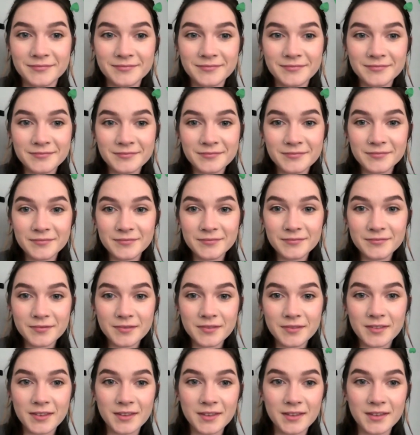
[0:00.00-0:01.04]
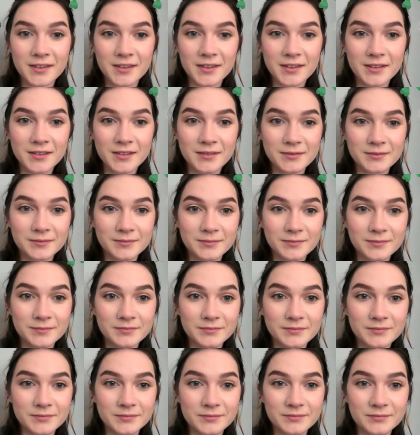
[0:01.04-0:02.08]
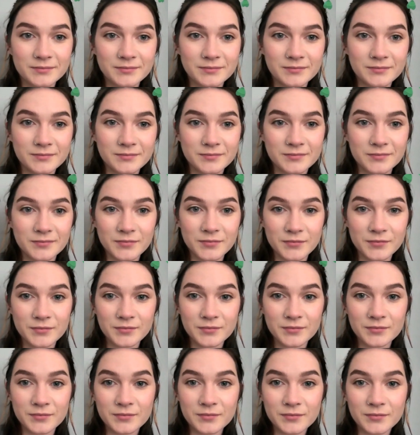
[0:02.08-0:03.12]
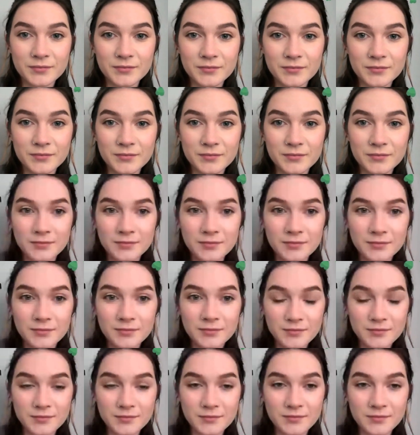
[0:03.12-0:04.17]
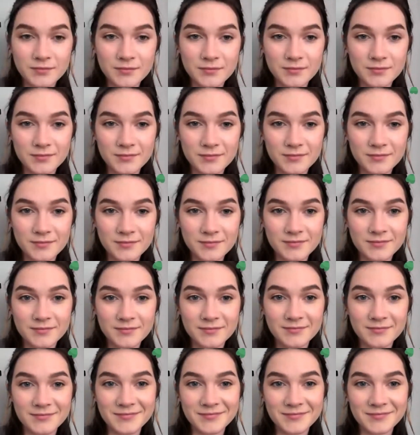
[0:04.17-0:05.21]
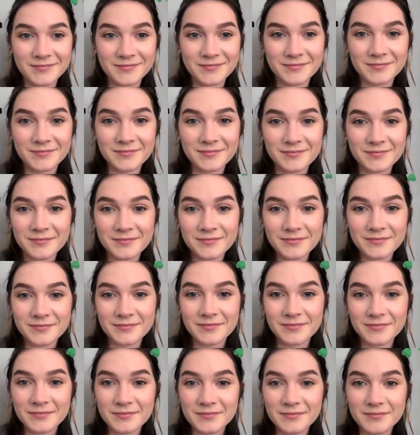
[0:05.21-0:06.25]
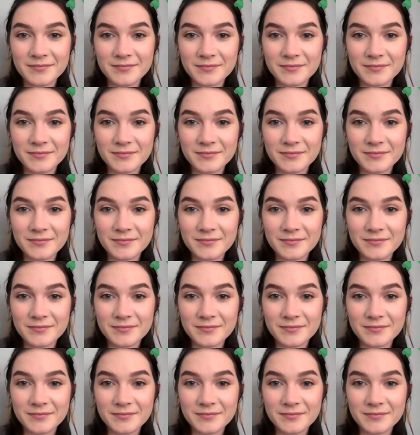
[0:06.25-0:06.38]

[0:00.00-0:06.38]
(silent)